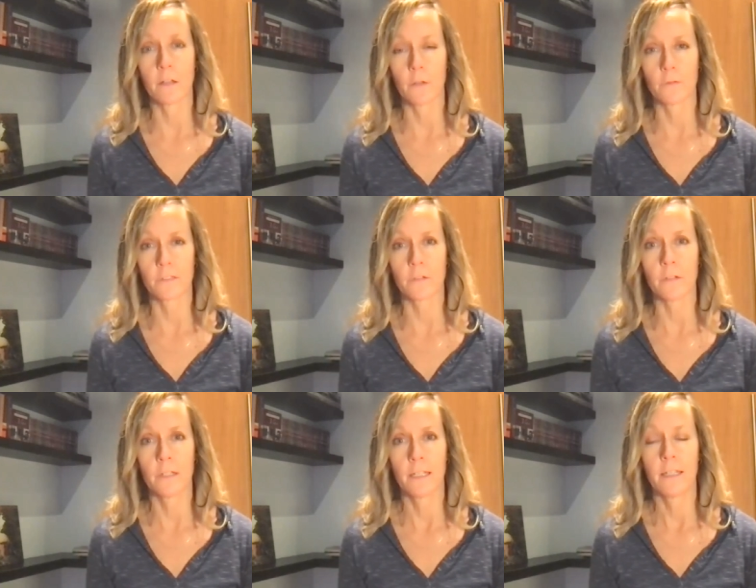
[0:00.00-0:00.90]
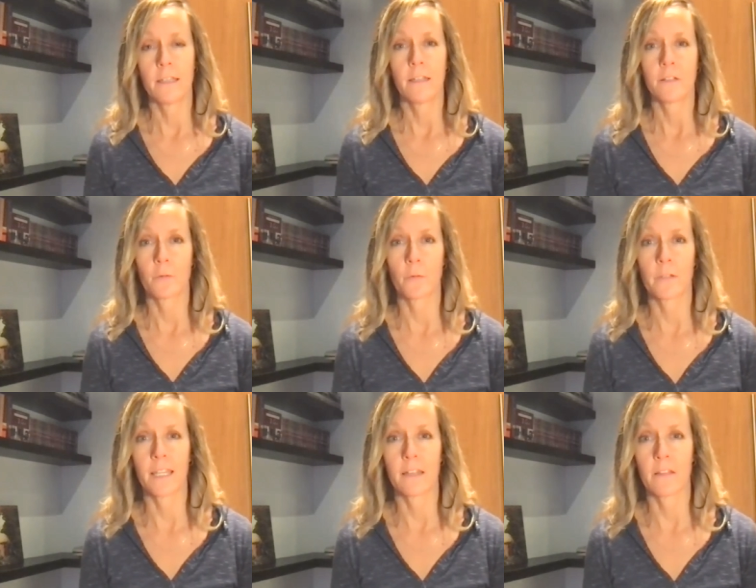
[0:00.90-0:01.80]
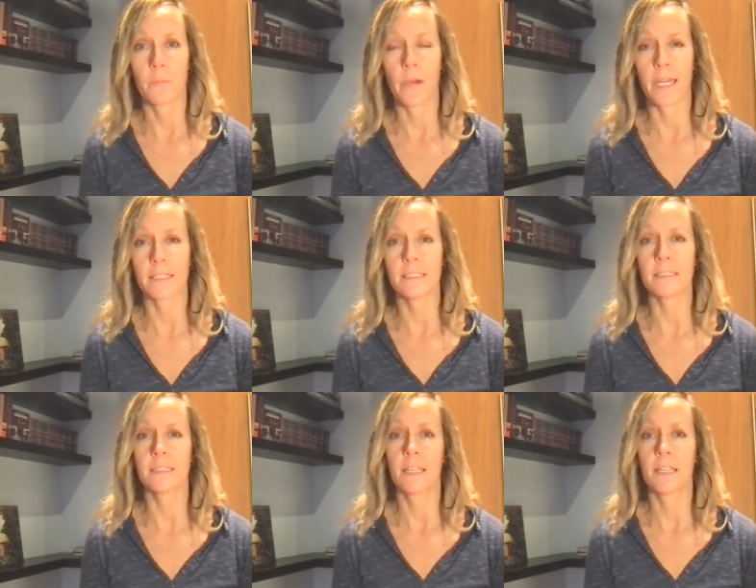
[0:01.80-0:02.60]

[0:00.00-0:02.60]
closer toward the end of the practice.